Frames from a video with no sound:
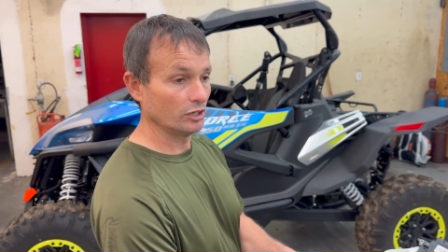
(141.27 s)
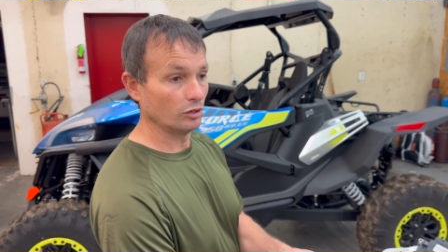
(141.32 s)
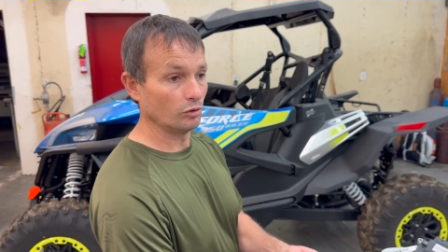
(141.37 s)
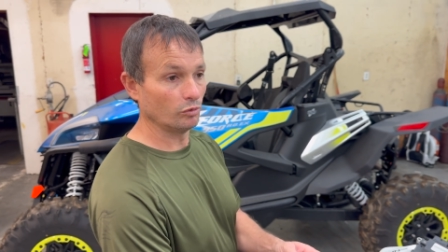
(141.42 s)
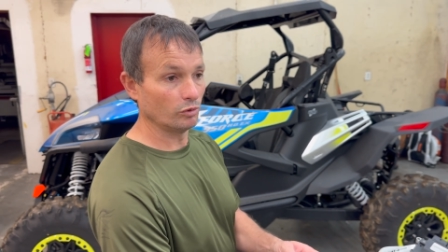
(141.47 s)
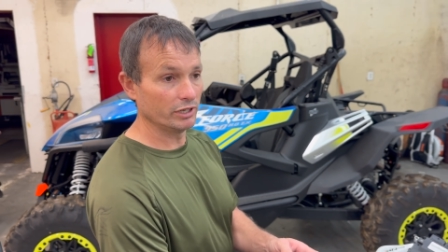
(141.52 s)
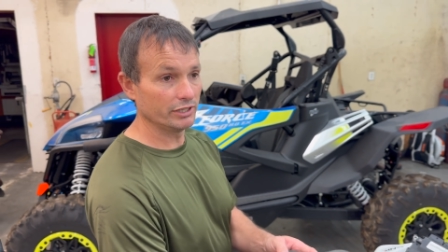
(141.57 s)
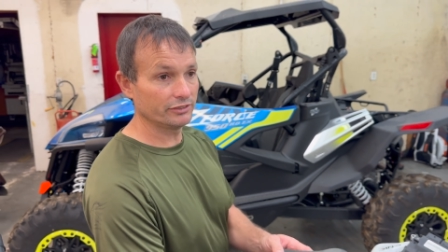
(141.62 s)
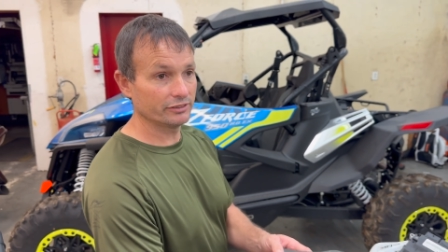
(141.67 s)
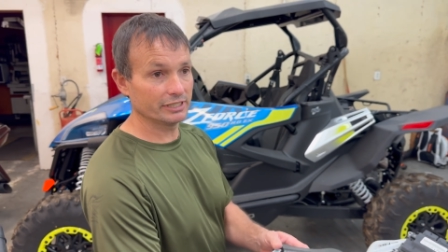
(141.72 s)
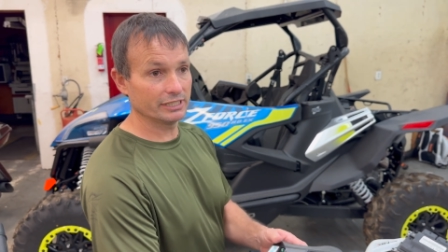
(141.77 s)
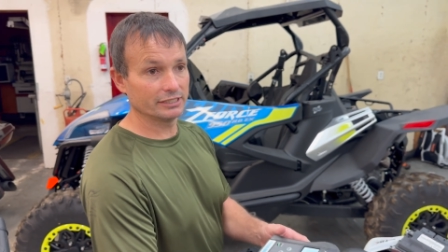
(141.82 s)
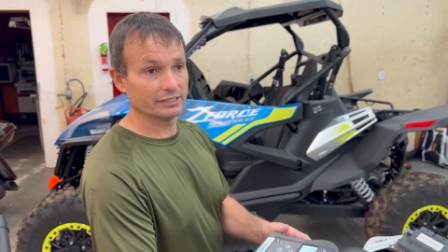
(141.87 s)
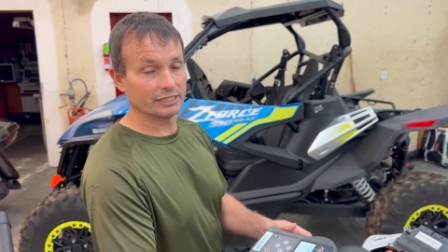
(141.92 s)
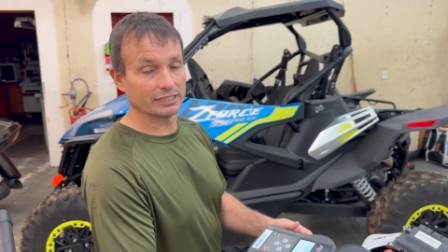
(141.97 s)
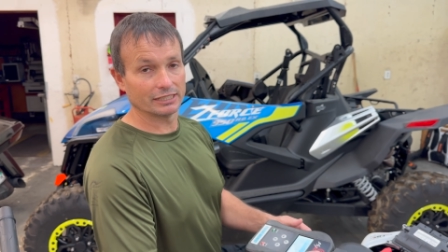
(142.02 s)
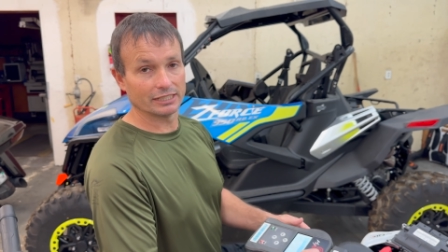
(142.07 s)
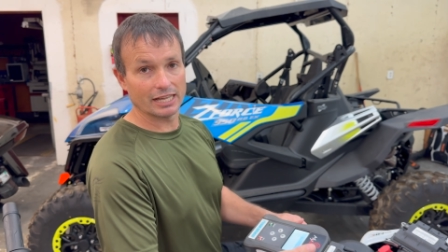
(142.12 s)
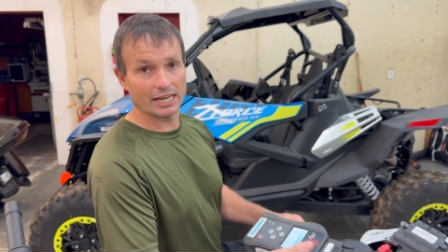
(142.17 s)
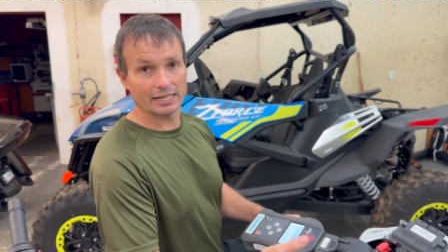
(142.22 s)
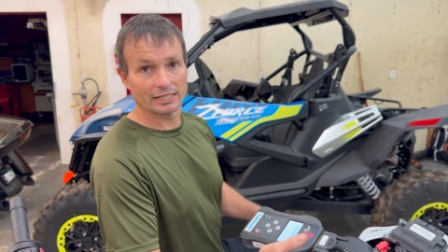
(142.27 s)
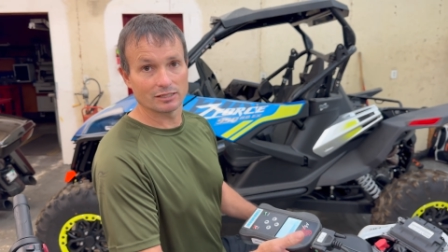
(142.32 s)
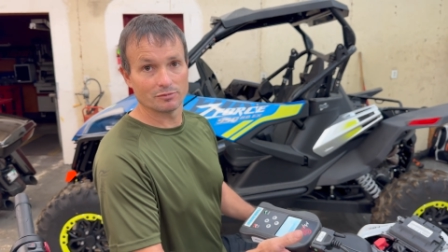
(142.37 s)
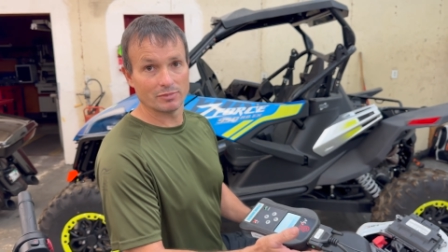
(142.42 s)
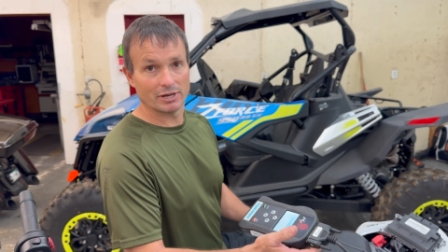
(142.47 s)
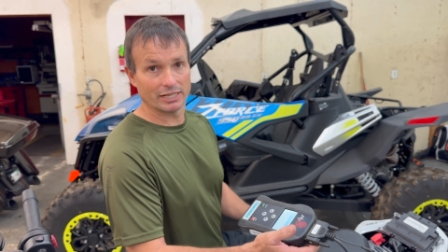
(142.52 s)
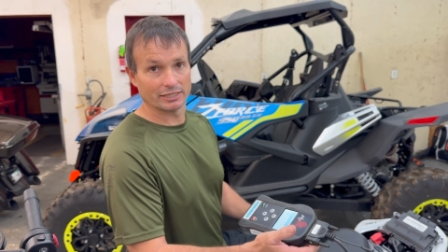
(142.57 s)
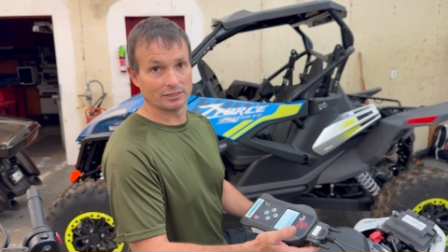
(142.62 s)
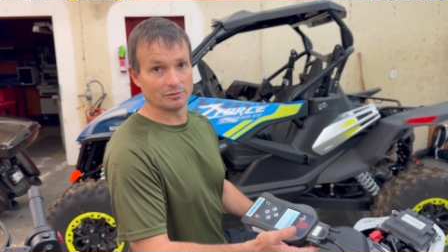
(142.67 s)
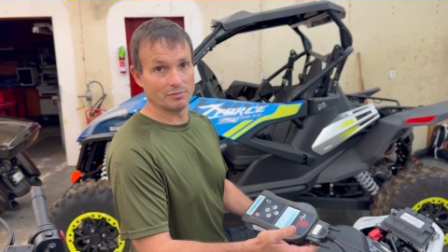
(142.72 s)
One thing that I like
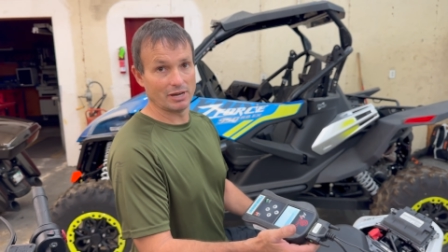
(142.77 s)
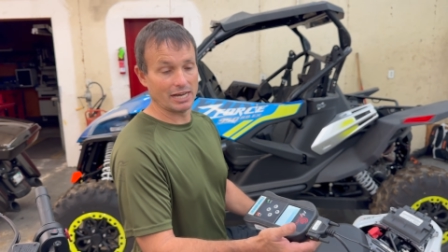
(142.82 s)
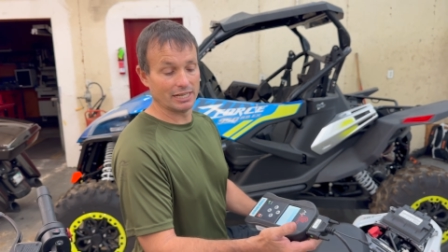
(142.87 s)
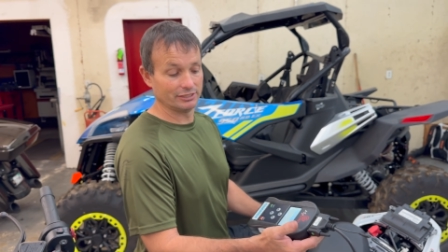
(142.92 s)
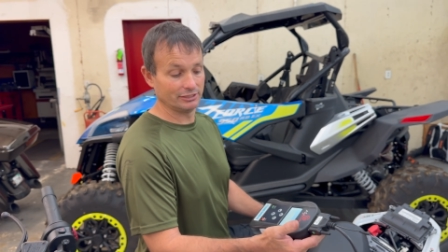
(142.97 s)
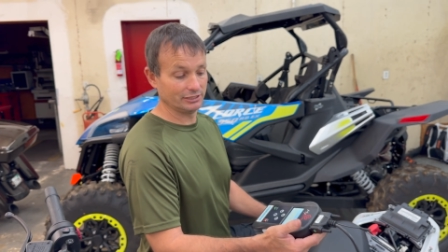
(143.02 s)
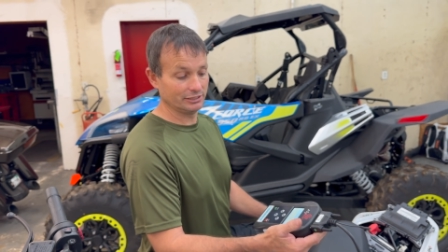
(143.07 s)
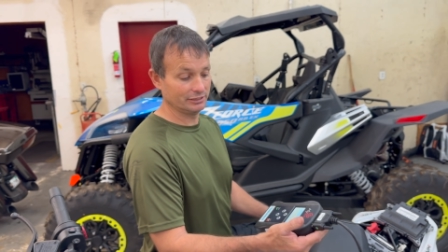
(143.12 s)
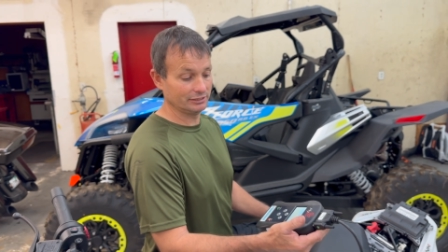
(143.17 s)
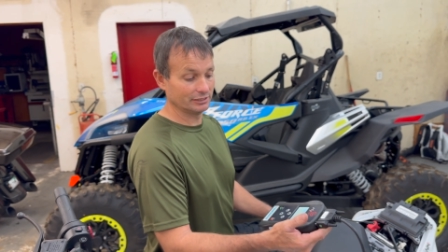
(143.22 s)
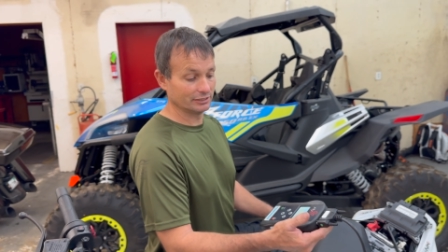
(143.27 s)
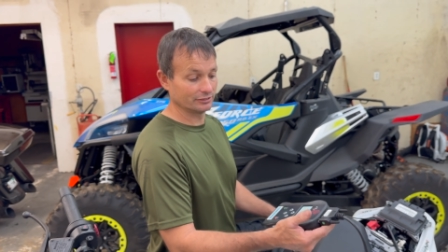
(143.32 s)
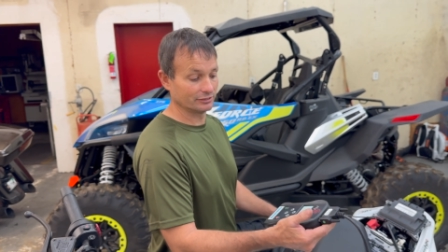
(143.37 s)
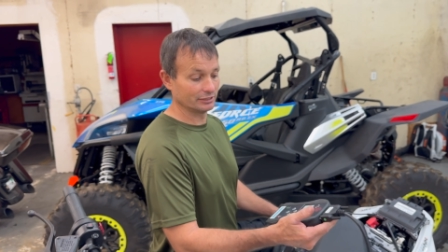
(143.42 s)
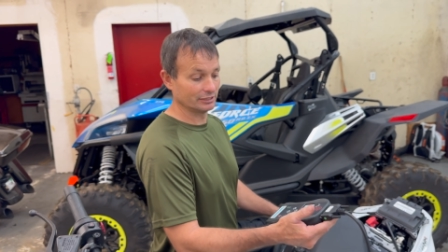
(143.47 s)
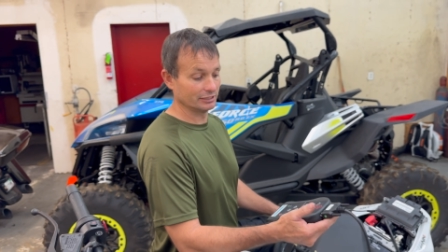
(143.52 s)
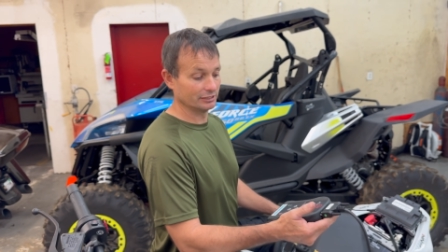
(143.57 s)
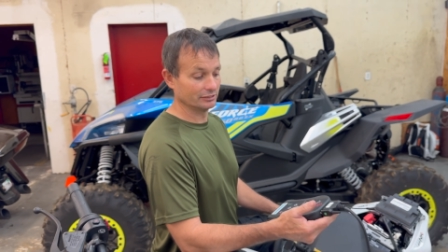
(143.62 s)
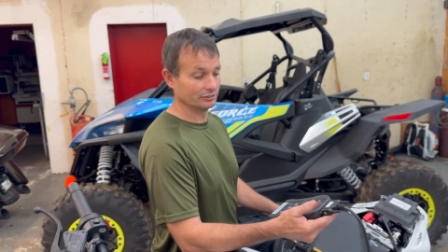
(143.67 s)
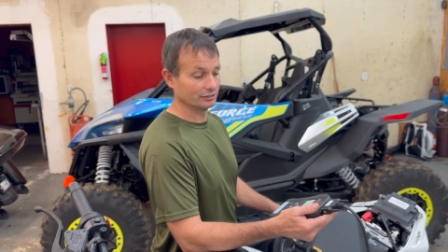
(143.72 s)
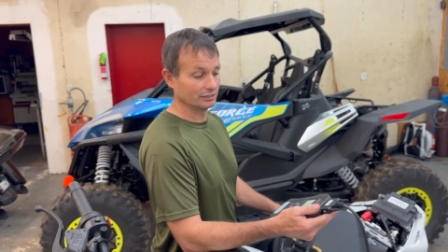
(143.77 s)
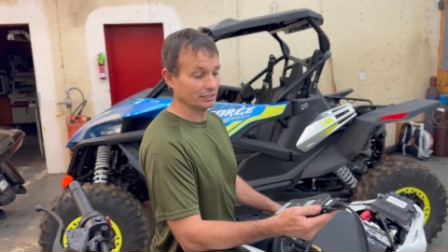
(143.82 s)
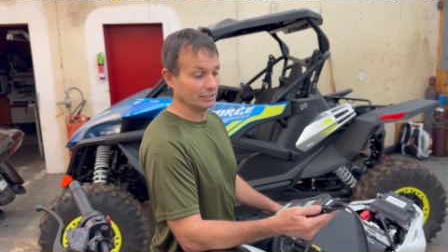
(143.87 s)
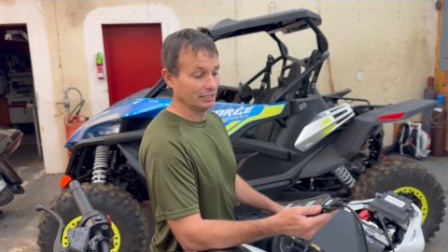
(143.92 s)
about the My Genius is,